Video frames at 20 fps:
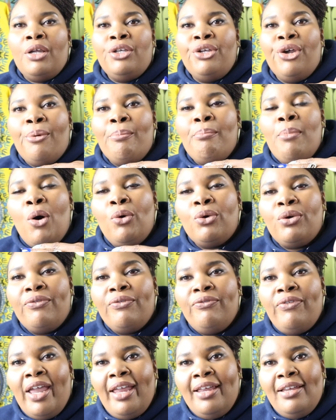your
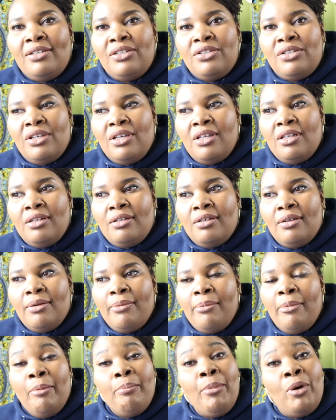
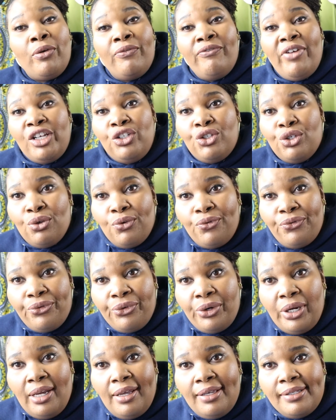motivational
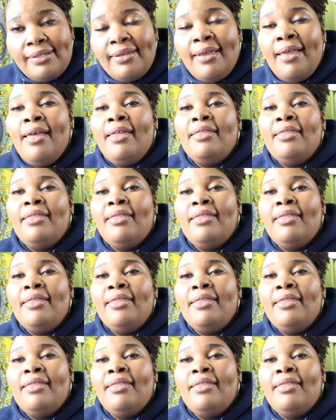friends.